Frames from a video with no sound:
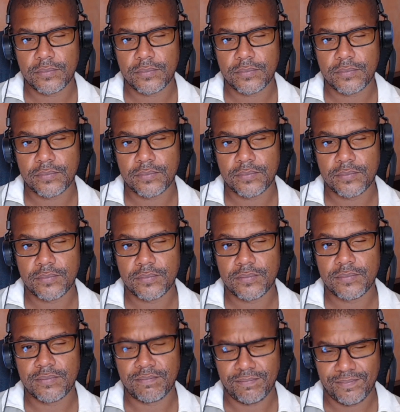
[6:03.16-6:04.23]

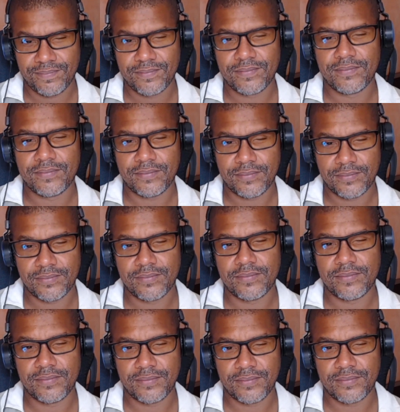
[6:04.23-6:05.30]

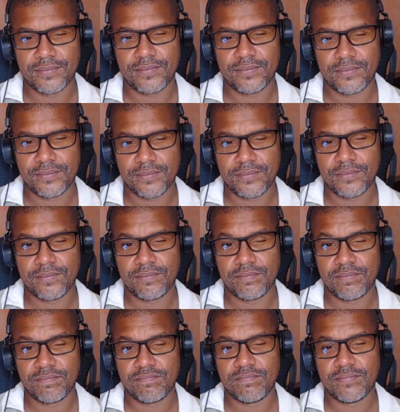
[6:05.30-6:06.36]

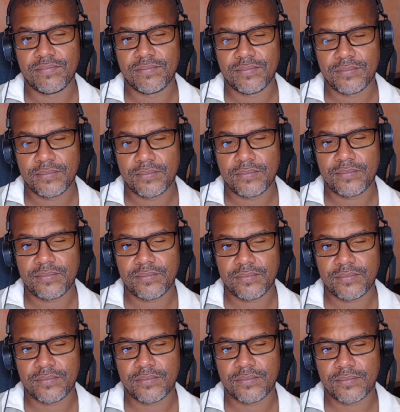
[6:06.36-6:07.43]

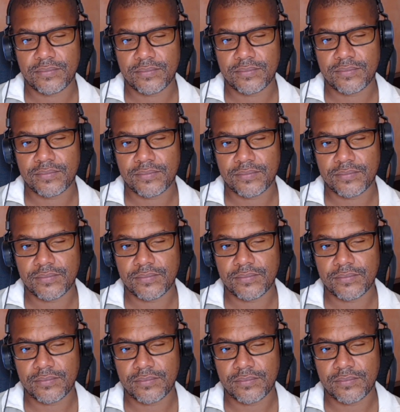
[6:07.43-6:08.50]

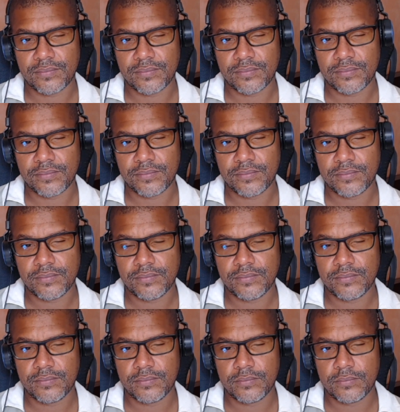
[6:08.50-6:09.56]

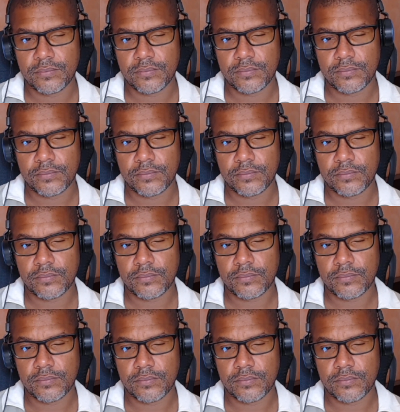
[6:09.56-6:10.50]
No words are spoken by the person on screen.